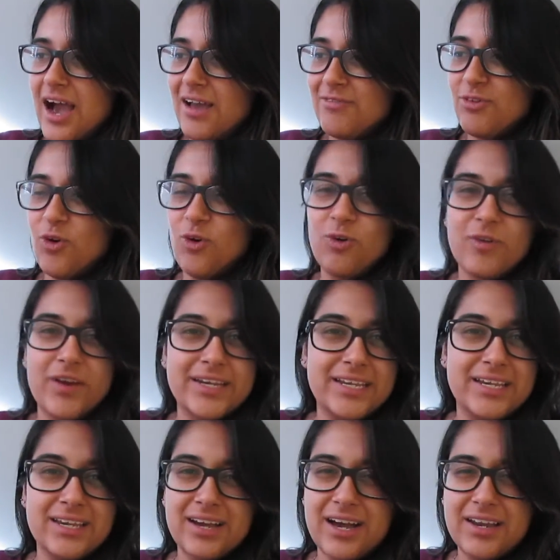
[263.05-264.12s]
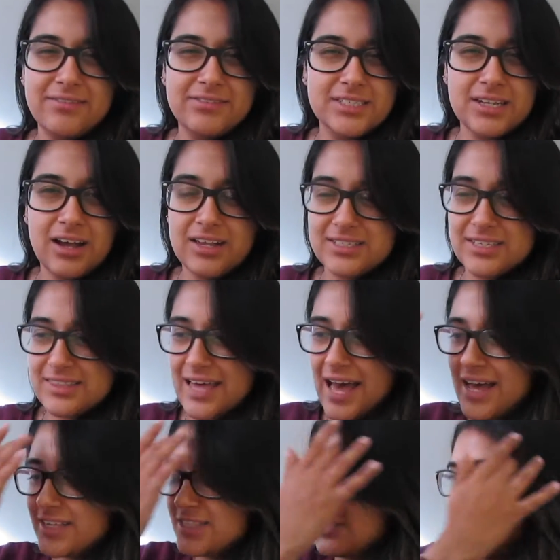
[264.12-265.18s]
I've already kind of started
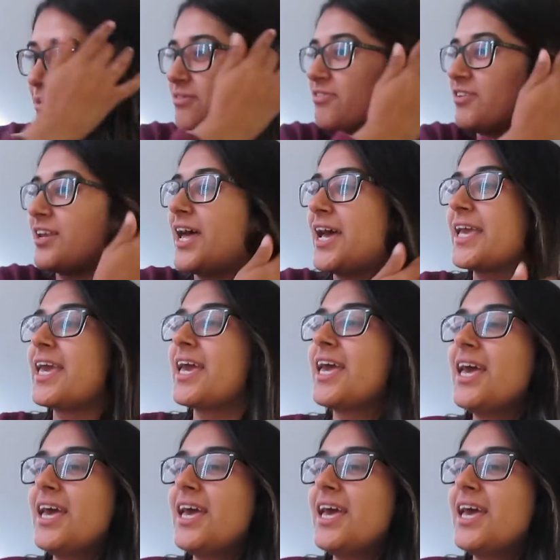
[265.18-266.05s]
that, so I feel like